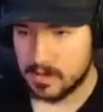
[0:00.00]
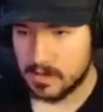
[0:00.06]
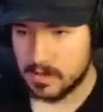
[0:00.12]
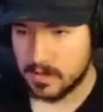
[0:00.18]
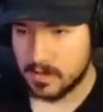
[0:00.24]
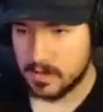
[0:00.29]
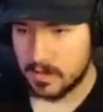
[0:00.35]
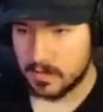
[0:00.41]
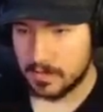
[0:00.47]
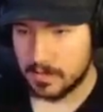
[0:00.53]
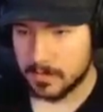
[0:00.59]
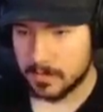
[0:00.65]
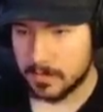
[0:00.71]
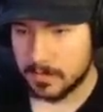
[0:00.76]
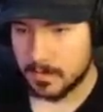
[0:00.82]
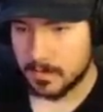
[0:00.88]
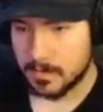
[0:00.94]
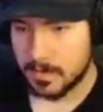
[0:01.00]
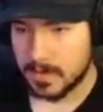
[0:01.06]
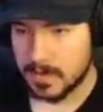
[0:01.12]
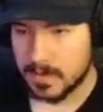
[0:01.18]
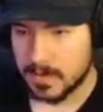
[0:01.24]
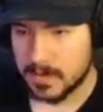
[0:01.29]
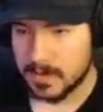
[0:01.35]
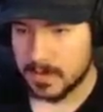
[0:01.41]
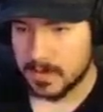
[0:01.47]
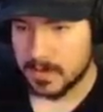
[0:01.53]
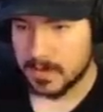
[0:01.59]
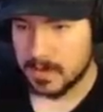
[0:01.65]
Nothing is said.